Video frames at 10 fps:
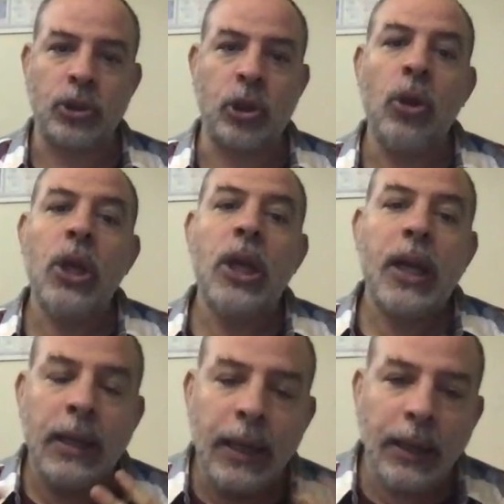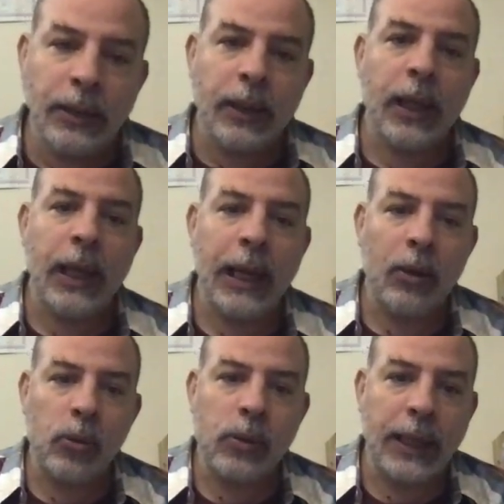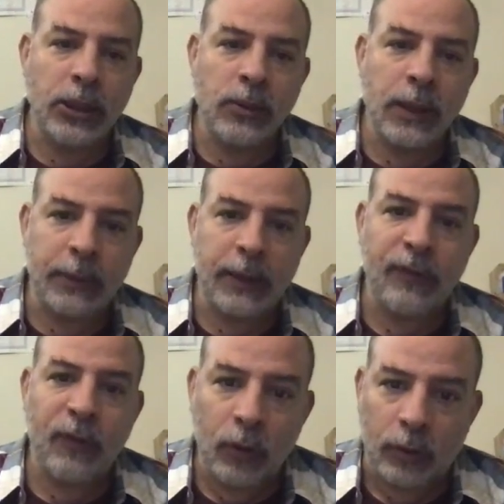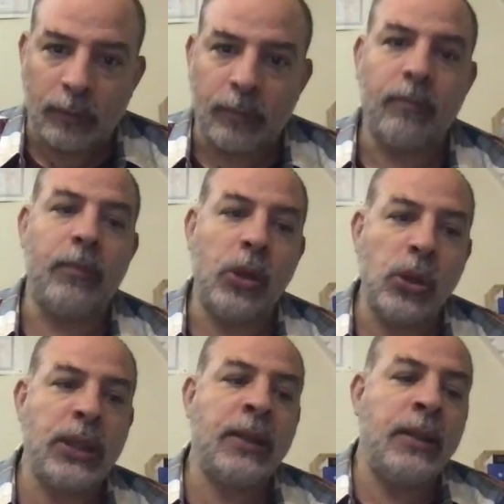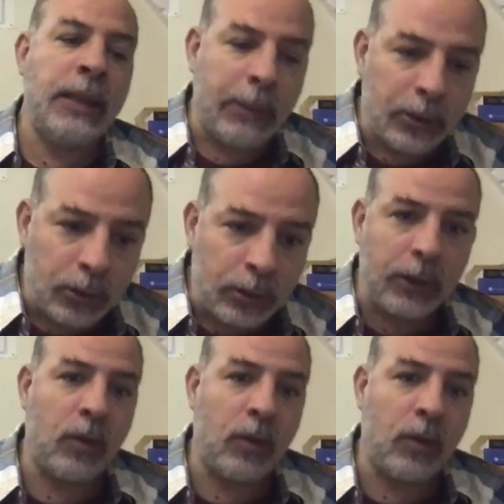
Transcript: So learning how calcium carbonate form using laboratory,